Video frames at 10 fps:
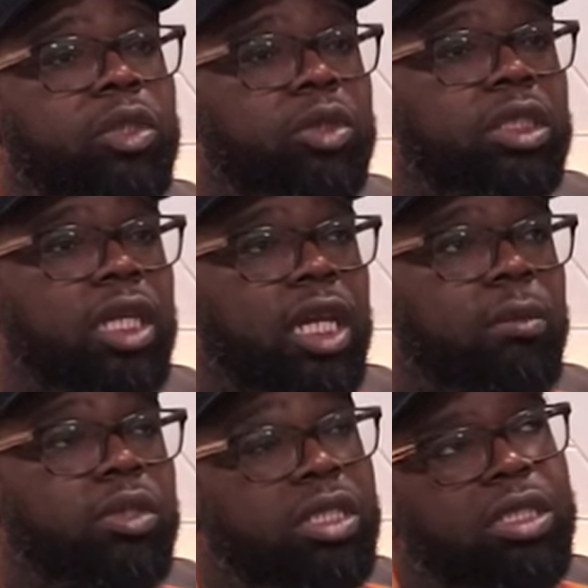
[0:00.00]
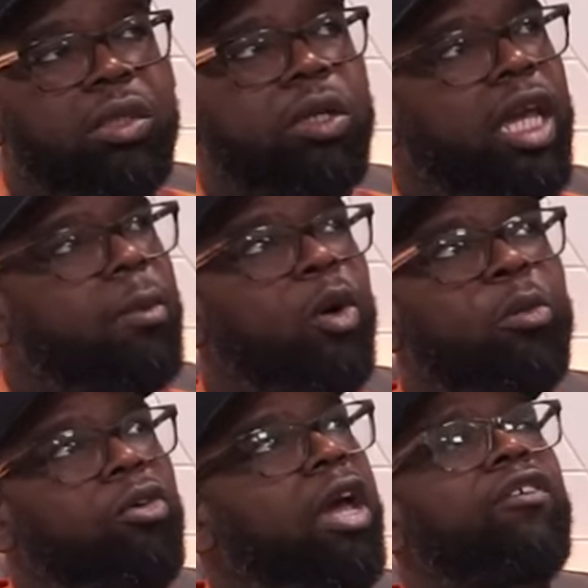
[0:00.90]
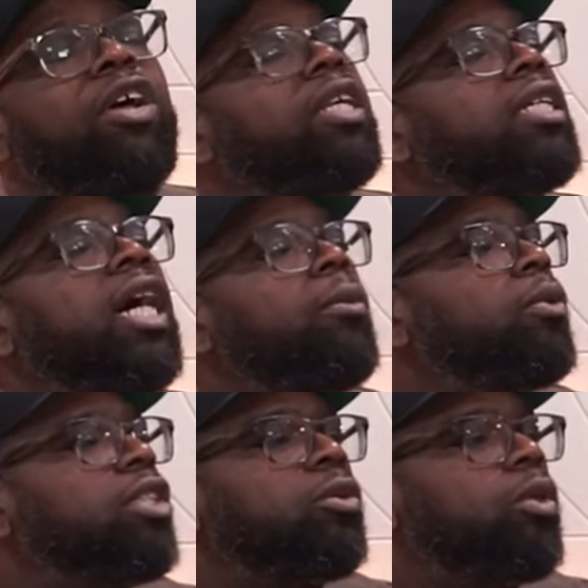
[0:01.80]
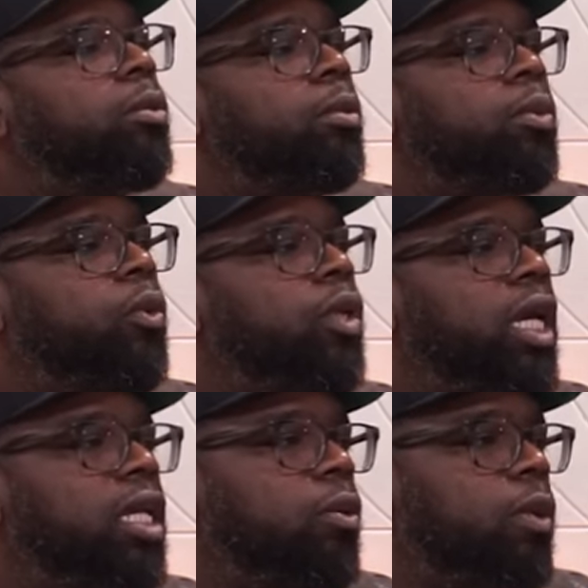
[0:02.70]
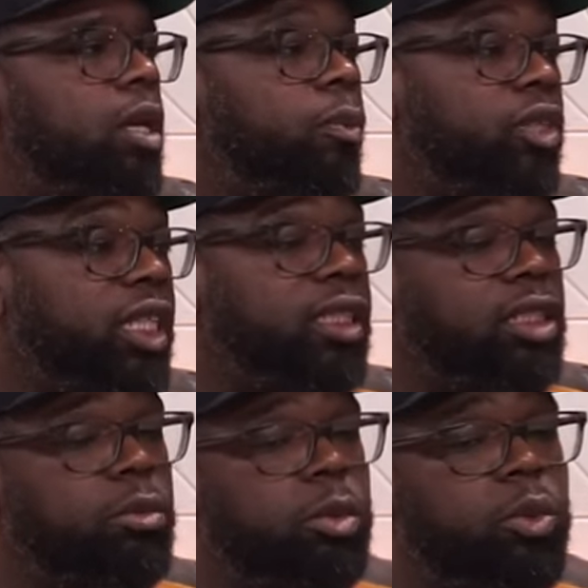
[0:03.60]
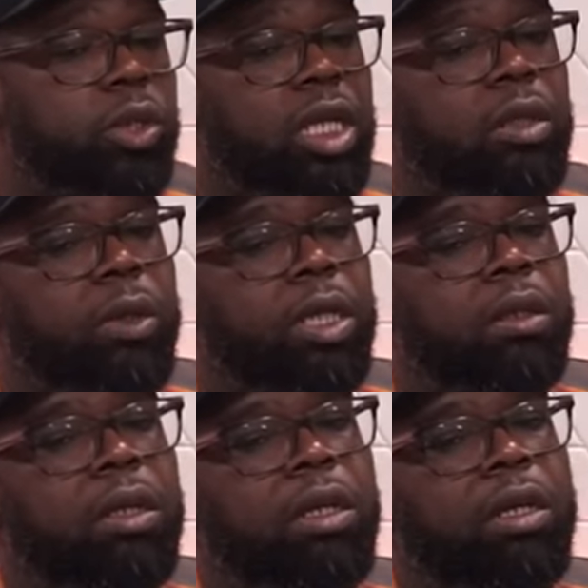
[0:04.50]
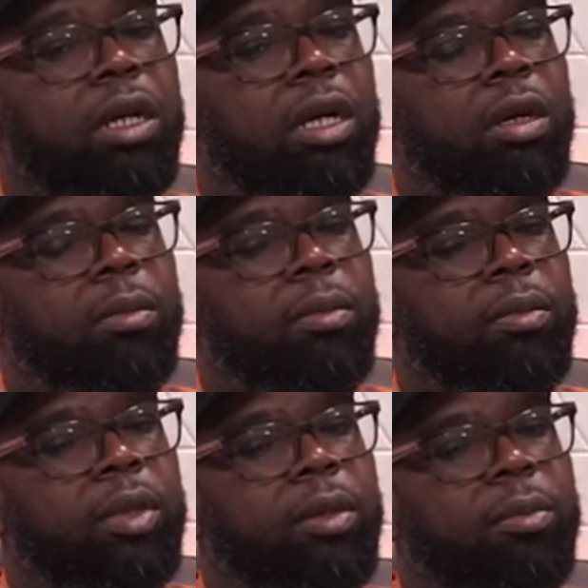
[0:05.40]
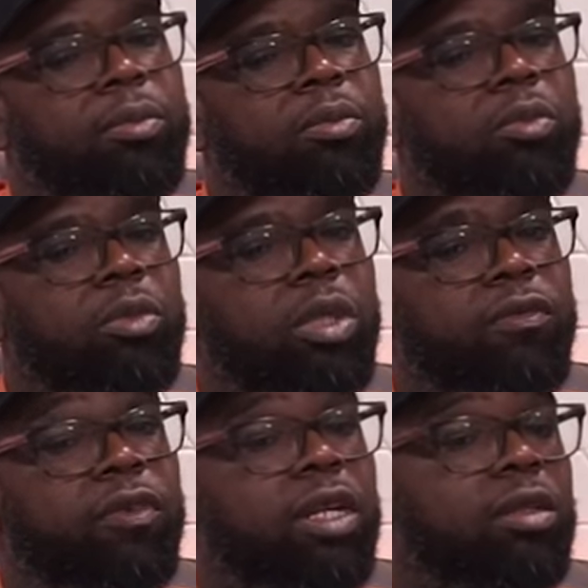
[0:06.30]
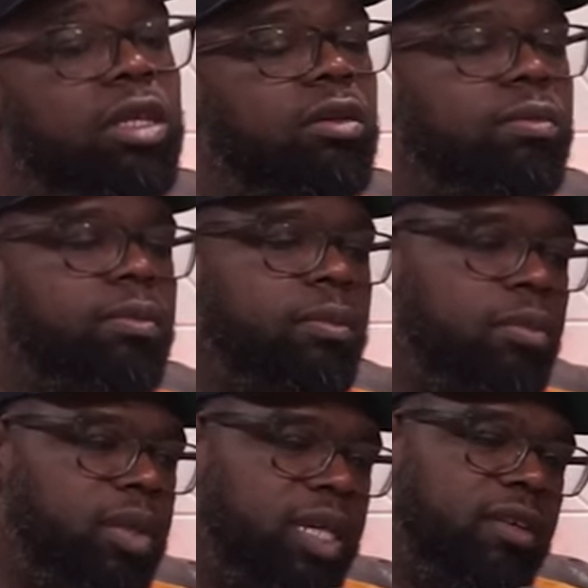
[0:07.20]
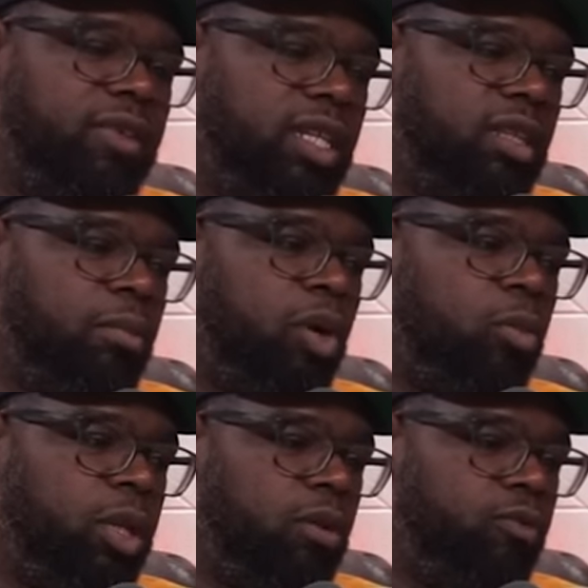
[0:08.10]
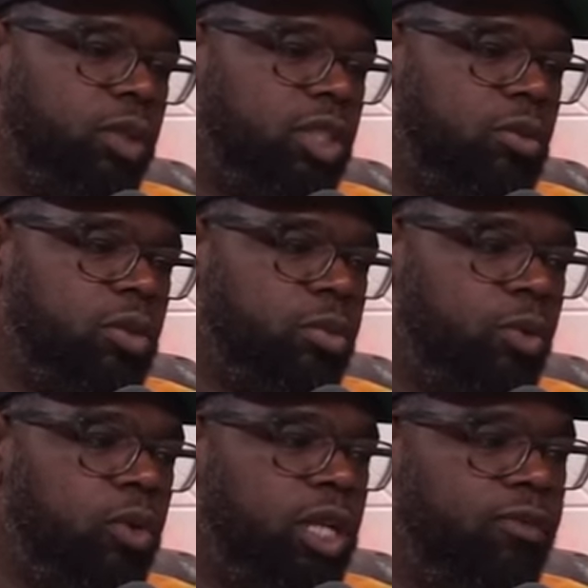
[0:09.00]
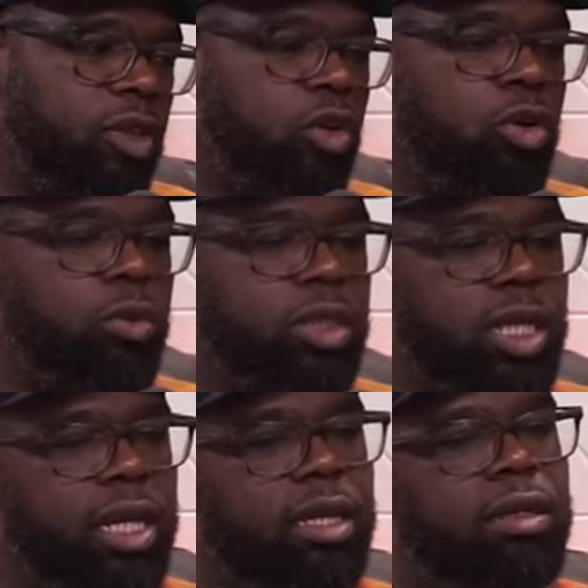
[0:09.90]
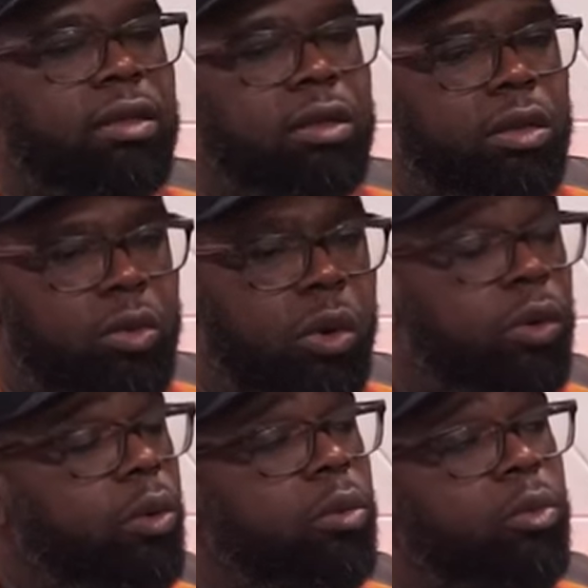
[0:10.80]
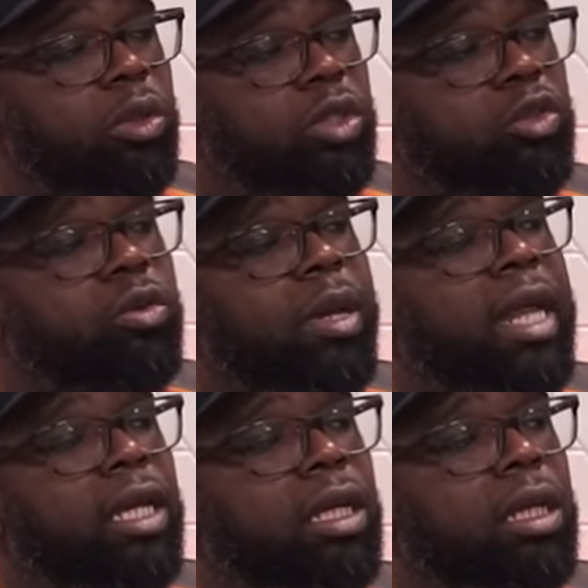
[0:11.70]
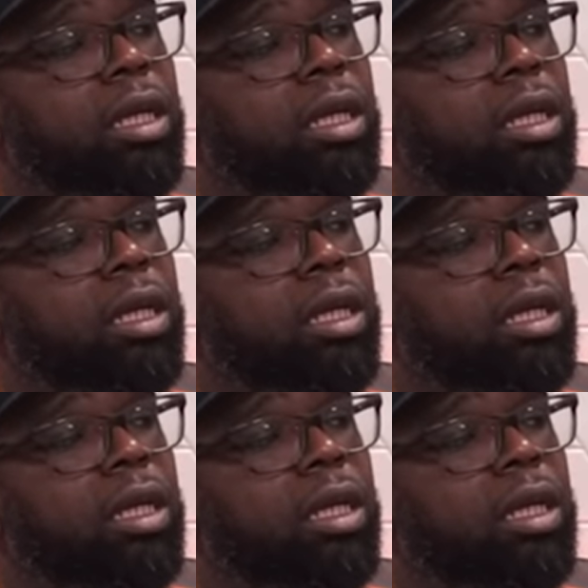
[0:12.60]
So she came. She still came home right around the time when she would have been born anyway, projected to be born anyway. Mm-hmm. Um. Uh, the funny the, but even in the moment of when she was born, even though it was like a quote unquote more so traumatic,